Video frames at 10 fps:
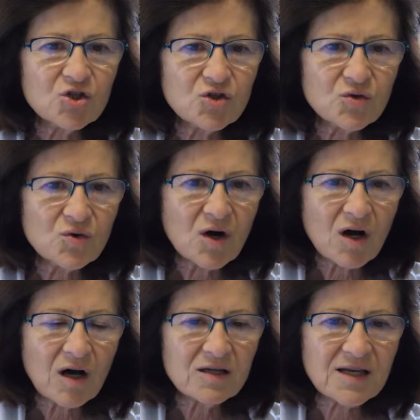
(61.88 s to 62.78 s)
two
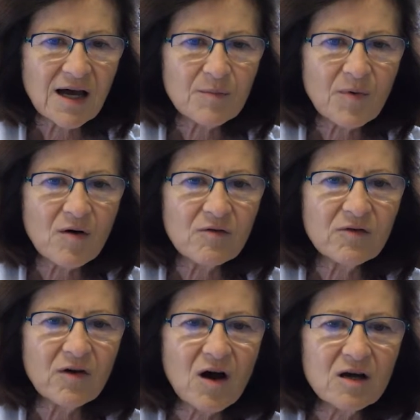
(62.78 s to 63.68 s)
types
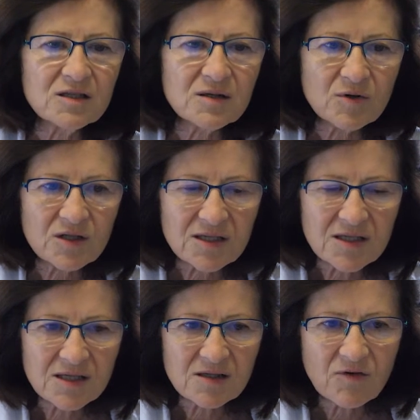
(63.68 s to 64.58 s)
of
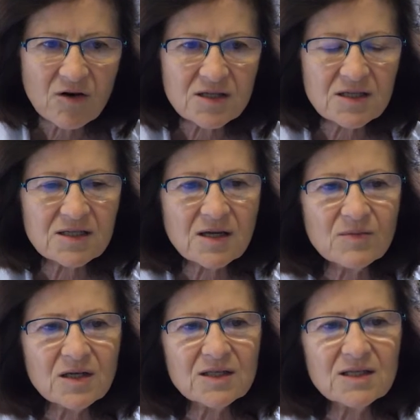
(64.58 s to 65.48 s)
antibodies: for
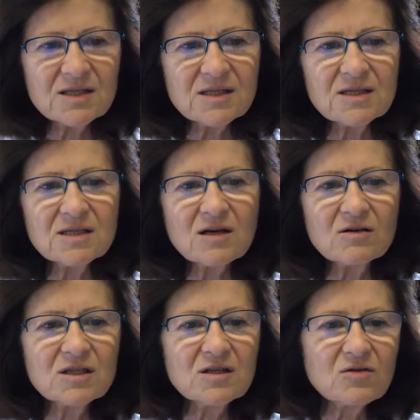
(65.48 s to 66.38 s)
systemic disease,
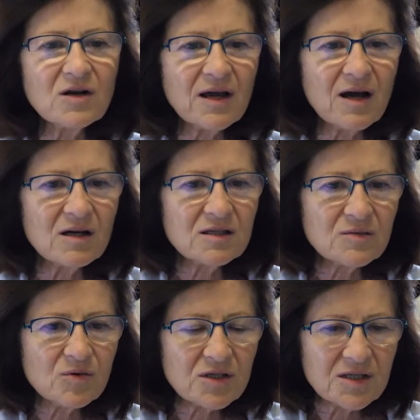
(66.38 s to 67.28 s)
antinuclear
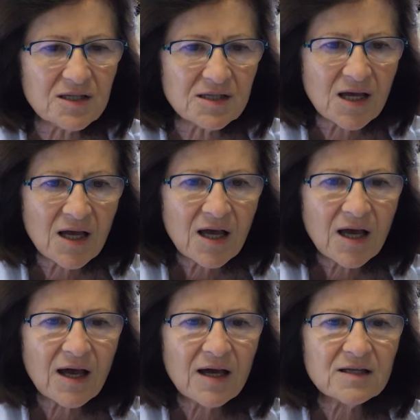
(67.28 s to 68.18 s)
antibodies,
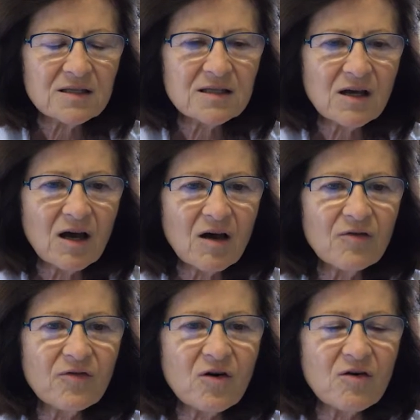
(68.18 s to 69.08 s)
and
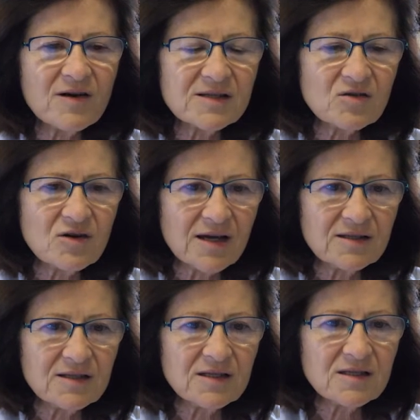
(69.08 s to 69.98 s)
for
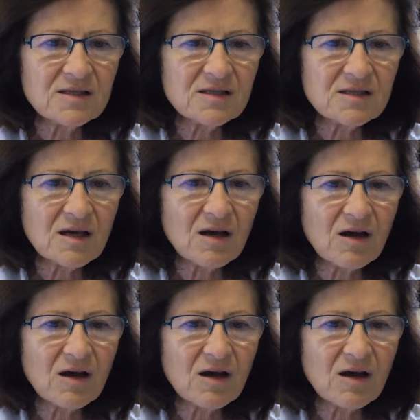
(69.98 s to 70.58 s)
vasculitis,